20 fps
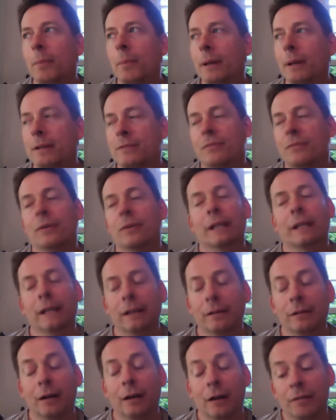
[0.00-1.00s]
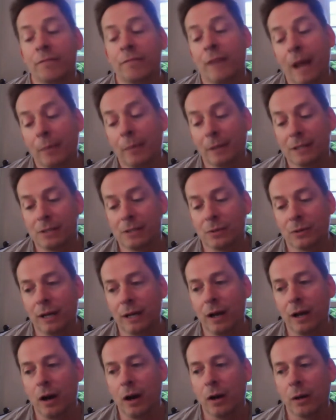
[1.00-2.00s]
It's really a family story
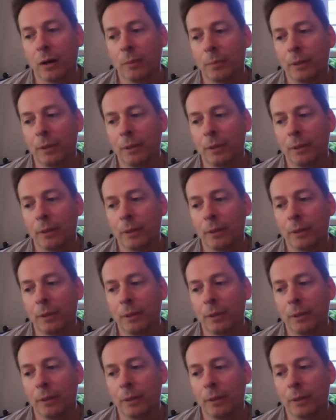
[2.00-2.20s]
at heart.